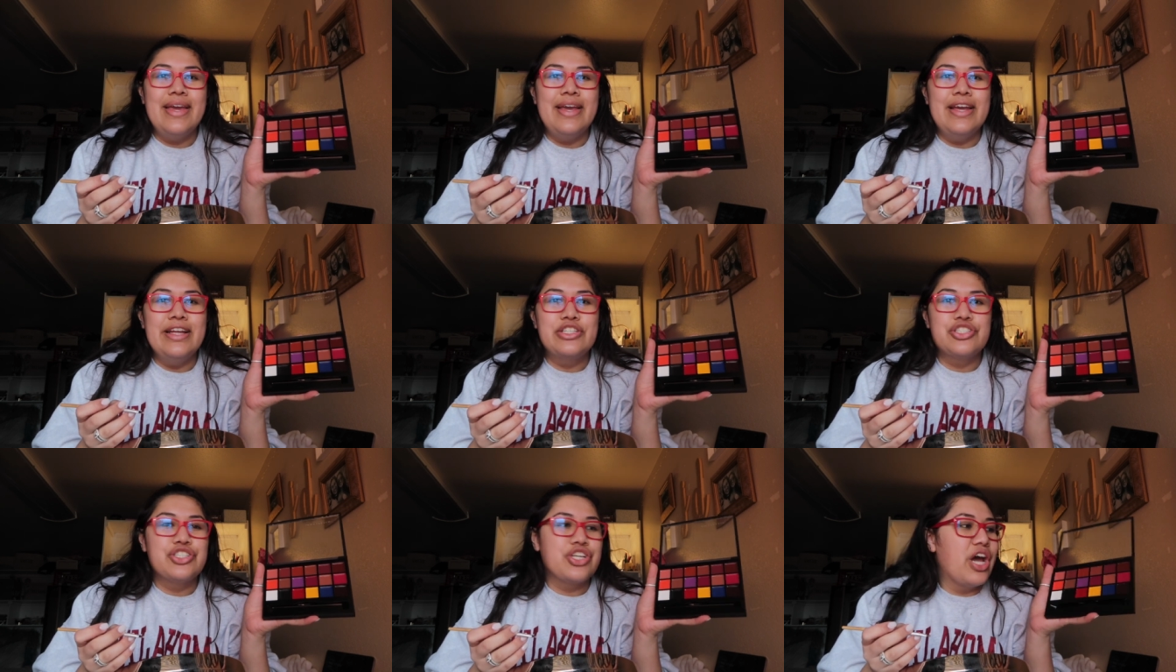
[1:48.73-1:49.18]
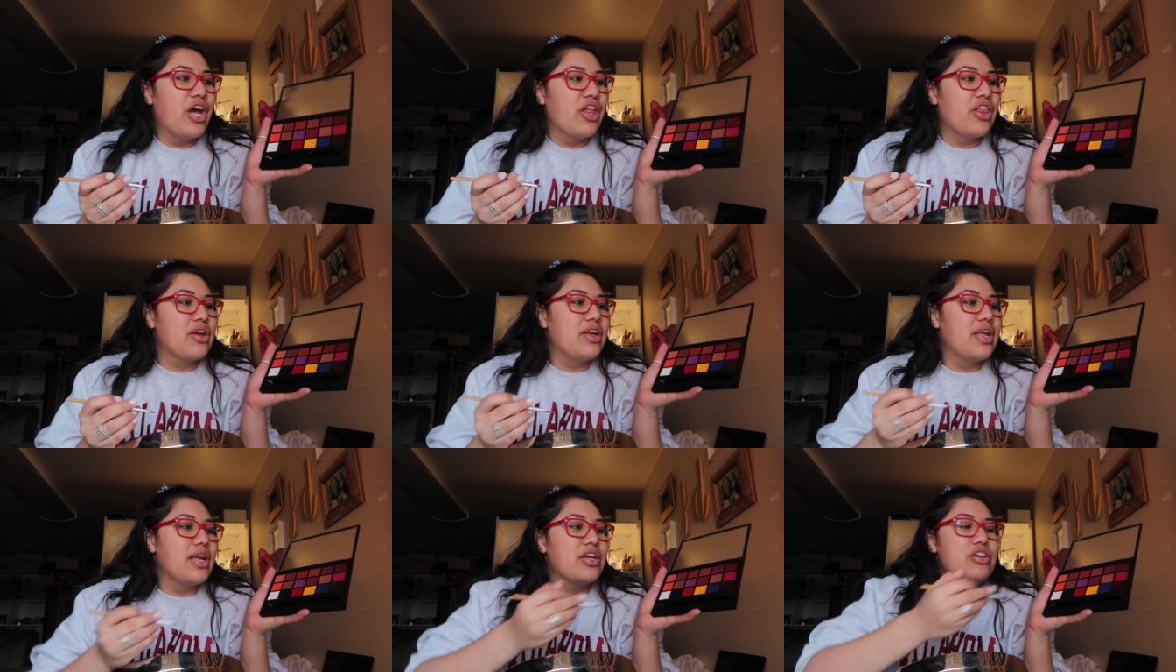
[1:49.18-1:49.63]
each
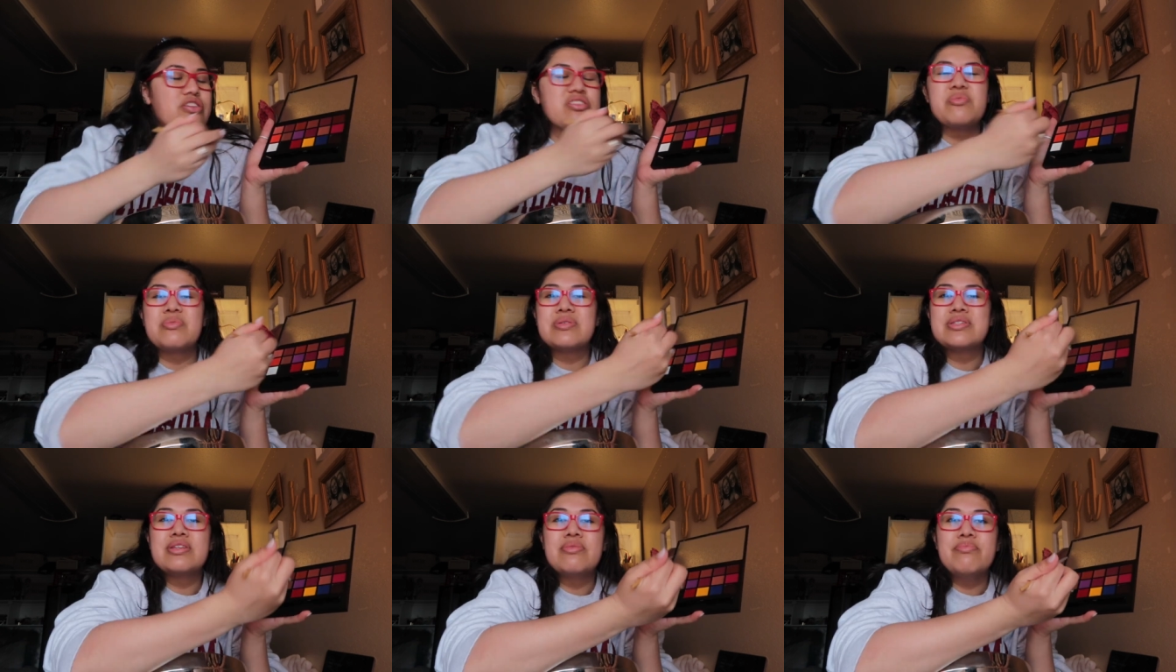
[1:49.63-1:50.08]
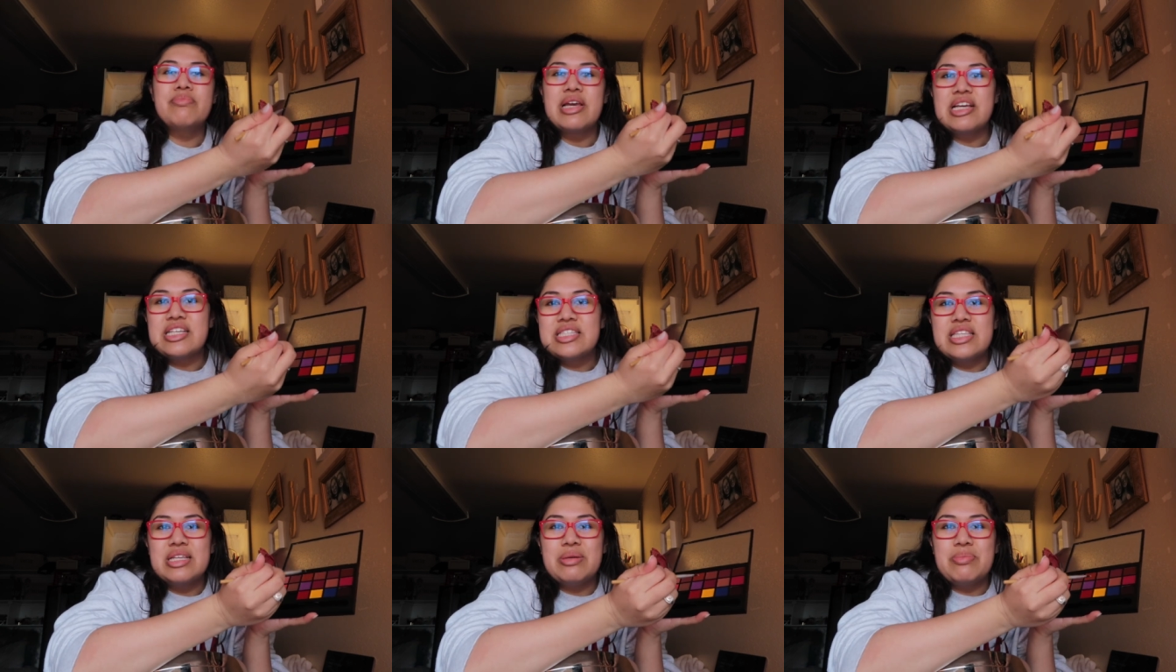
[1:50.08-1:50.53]
color like you're supposed to
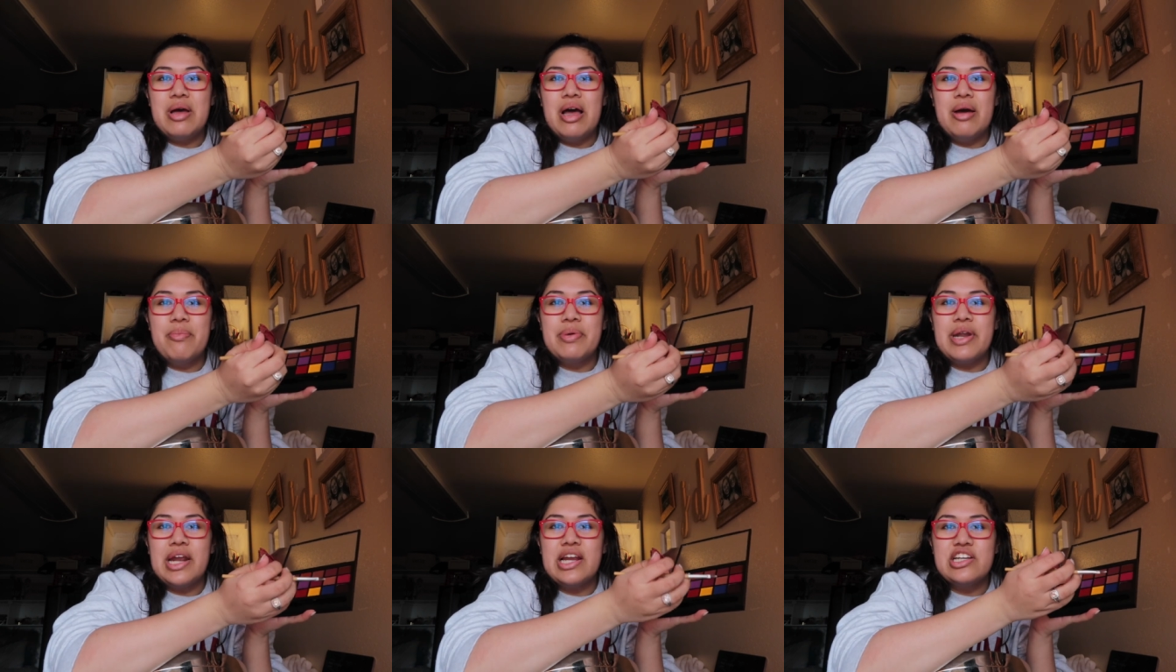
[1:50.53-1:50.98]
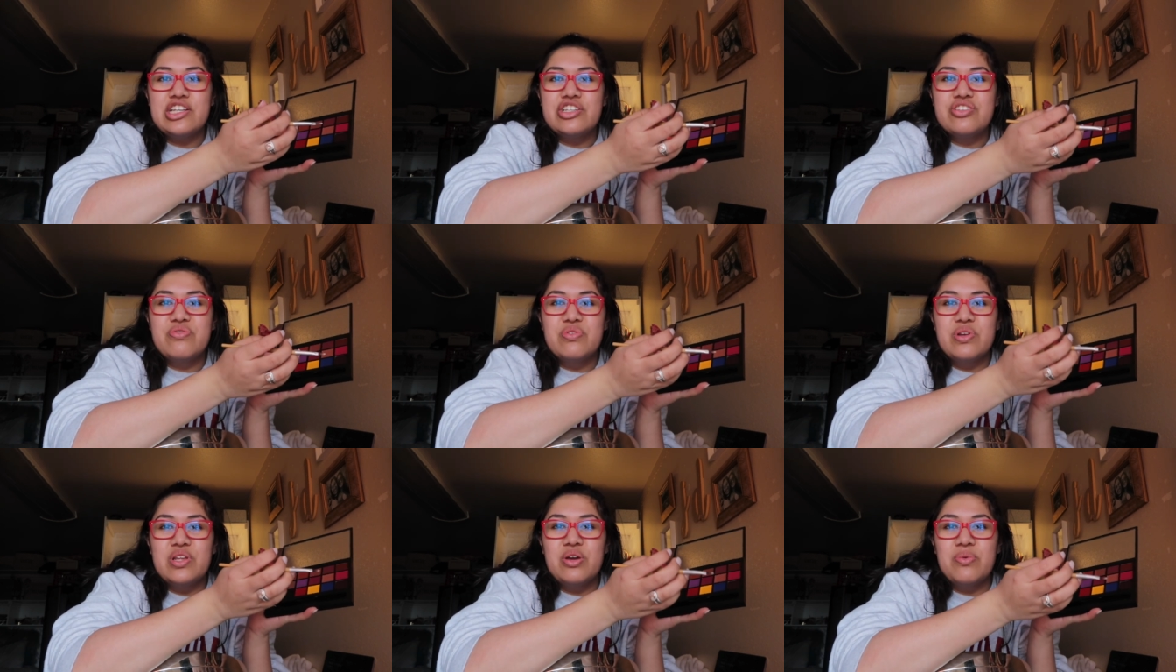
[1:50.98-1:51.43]
mix them up but I
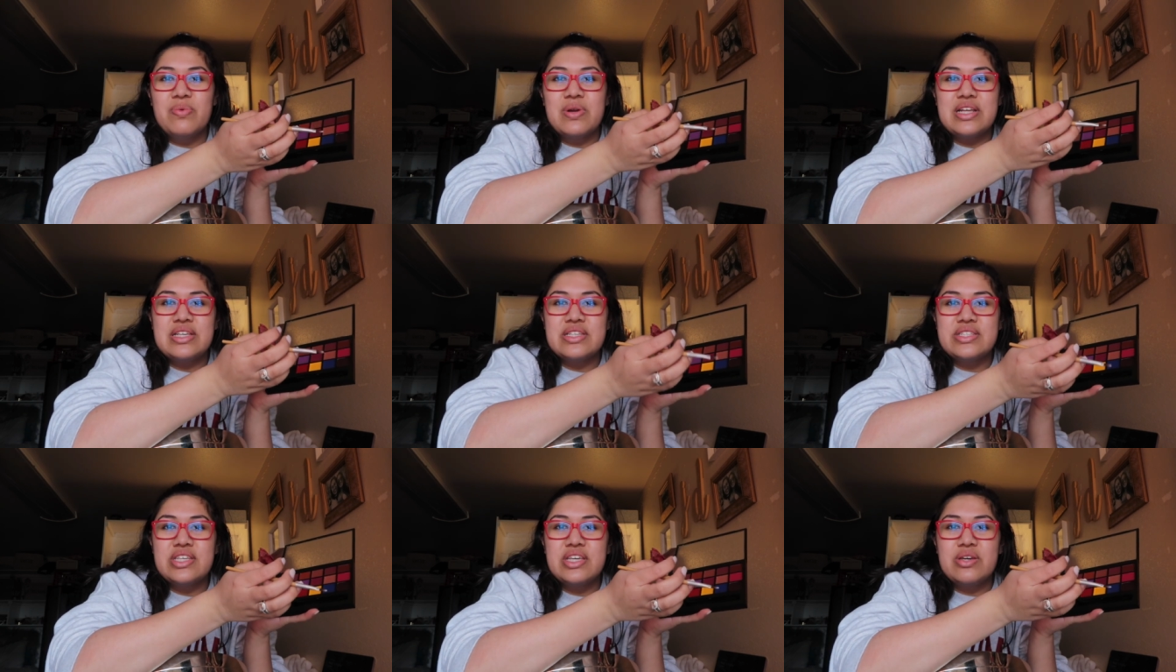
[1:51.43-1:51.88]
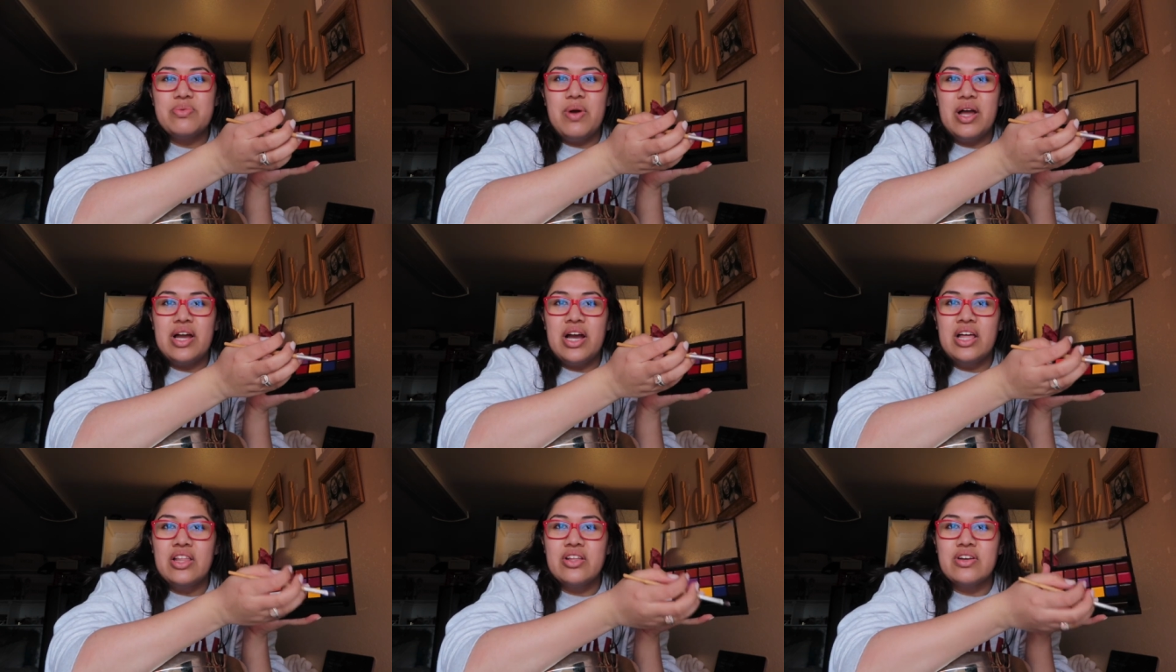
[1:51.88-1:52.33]
just really want to see
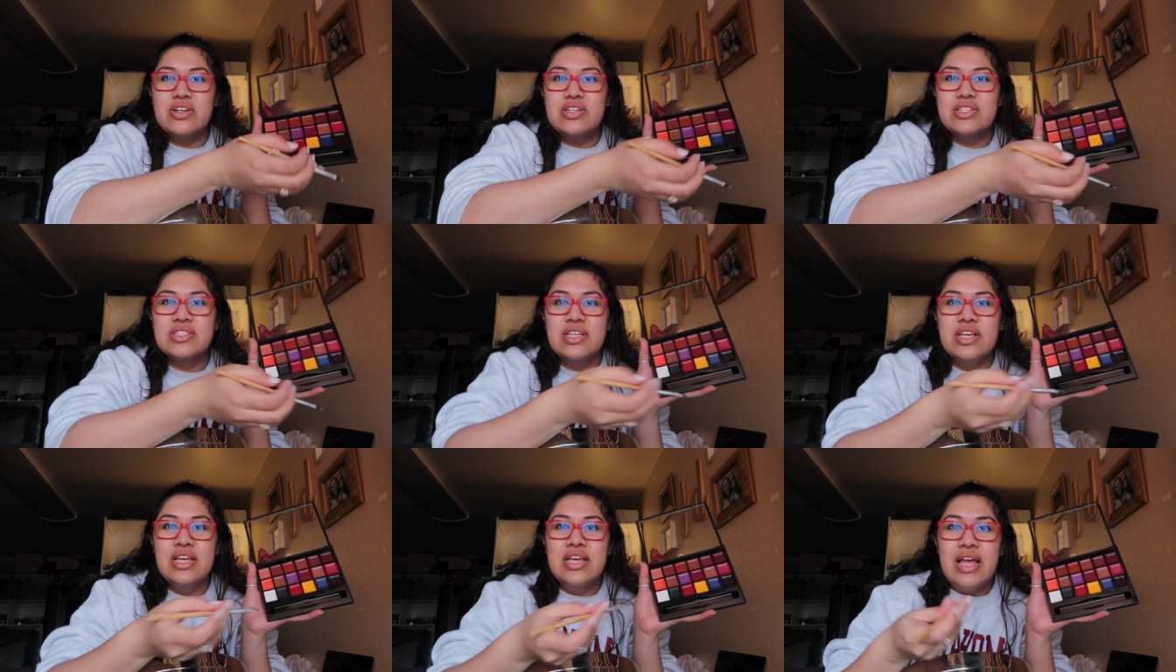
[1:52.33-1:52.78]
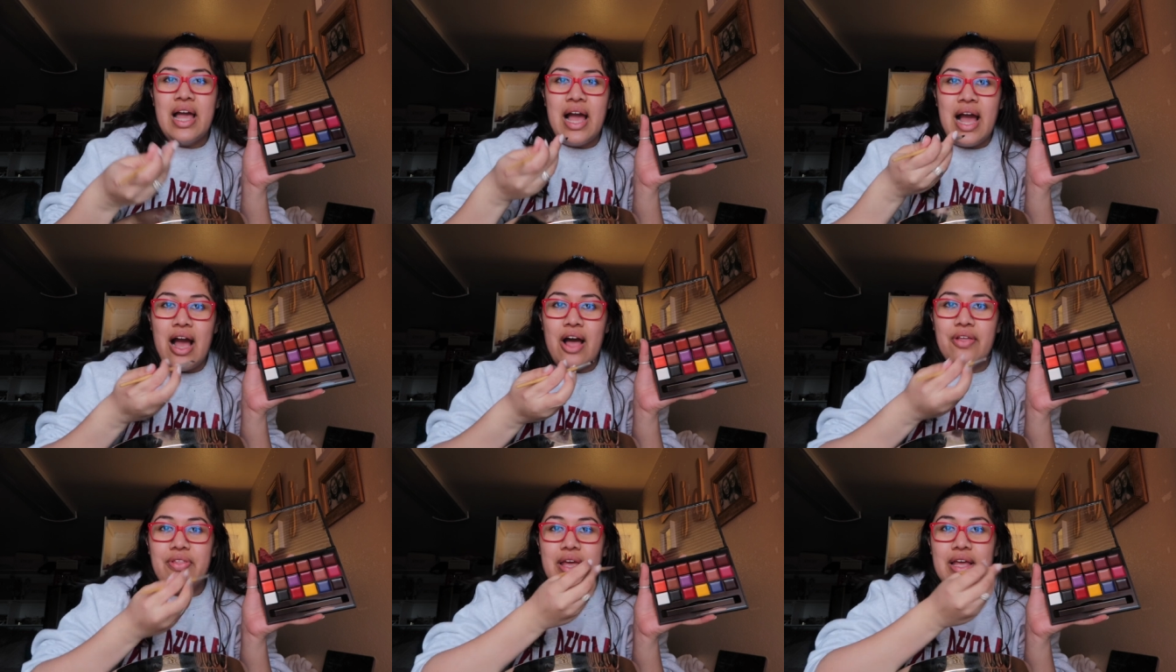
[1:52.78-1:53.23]
what colors
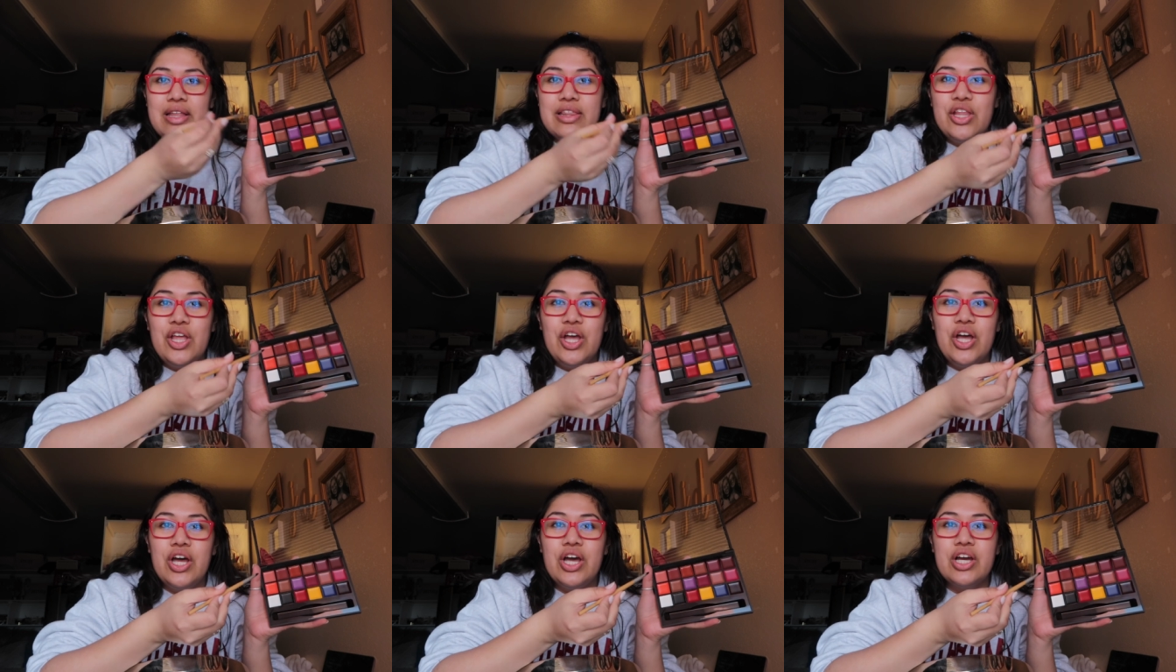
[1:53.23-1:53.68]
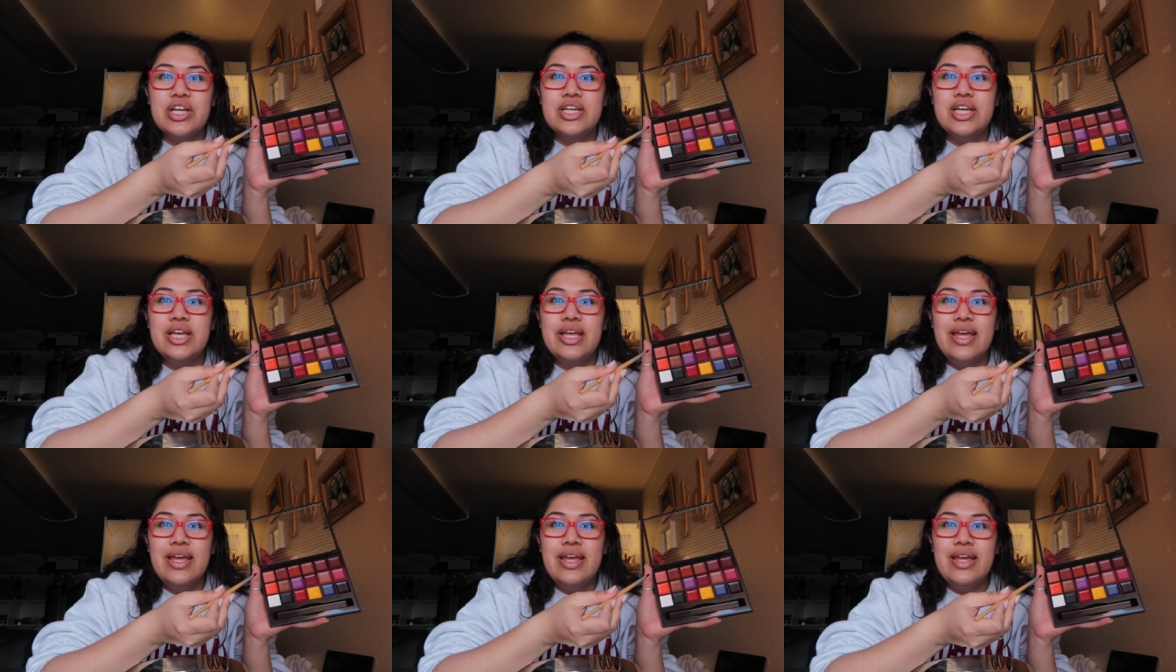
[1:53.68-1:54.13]
how they look,